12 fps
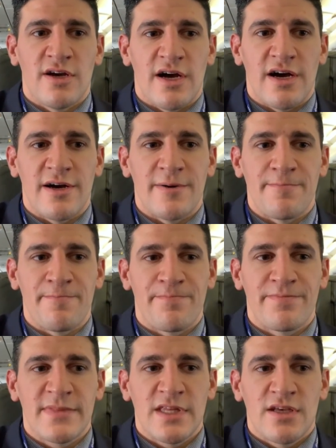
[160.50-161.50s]
um,
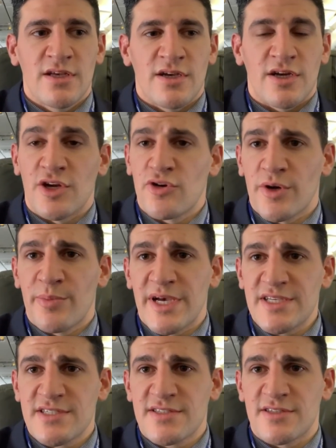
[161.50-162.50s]
we're going to do our
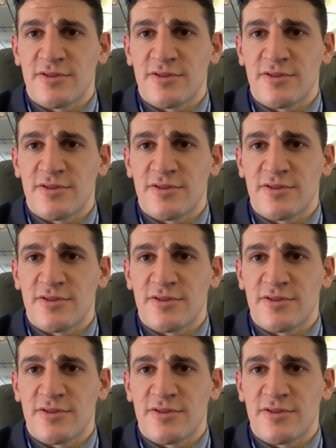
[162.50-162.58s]
best